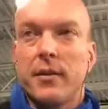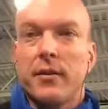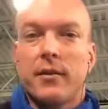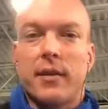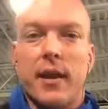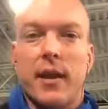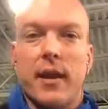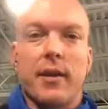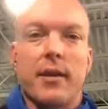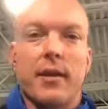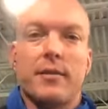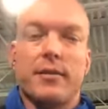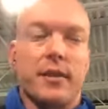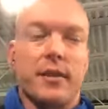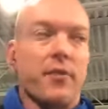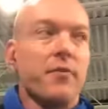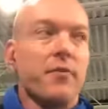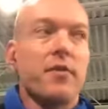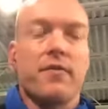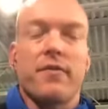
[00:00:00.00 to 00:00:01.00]
that a
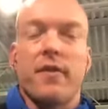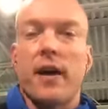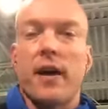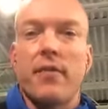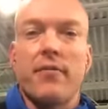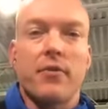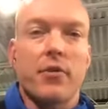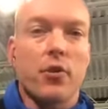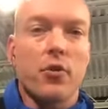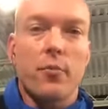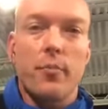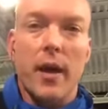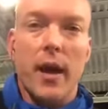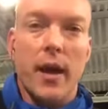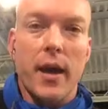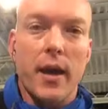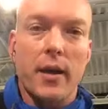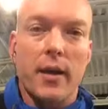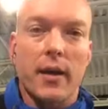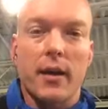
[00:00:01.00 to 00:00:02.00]
75-year-old
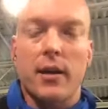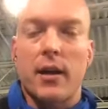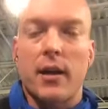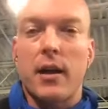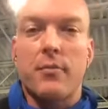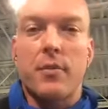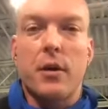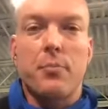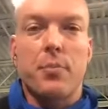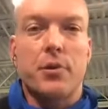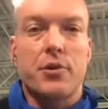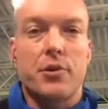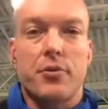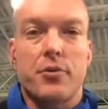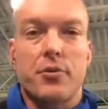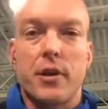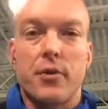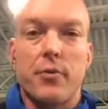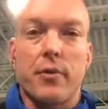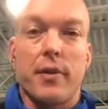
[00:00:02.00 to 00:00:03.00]
man can climb up a
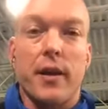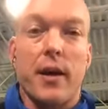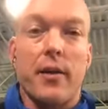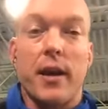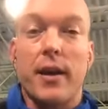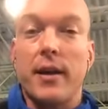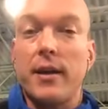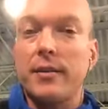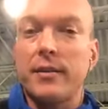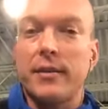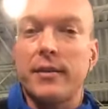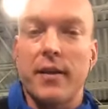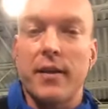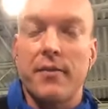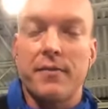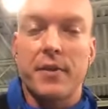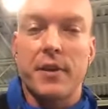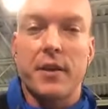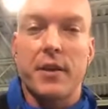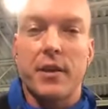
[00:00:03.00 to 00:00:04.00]
tree without any
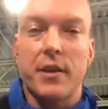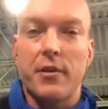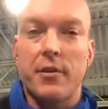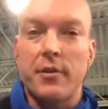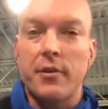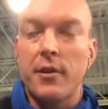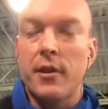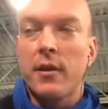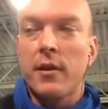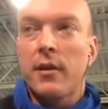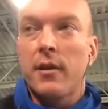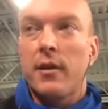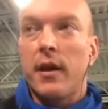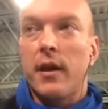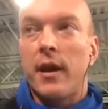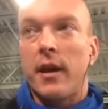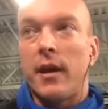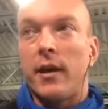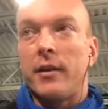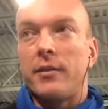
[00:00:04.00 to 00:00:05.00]
safety gear
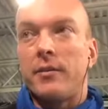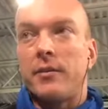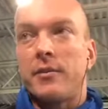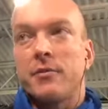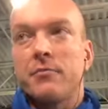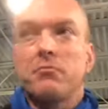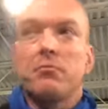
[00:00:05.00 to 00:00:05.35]
and,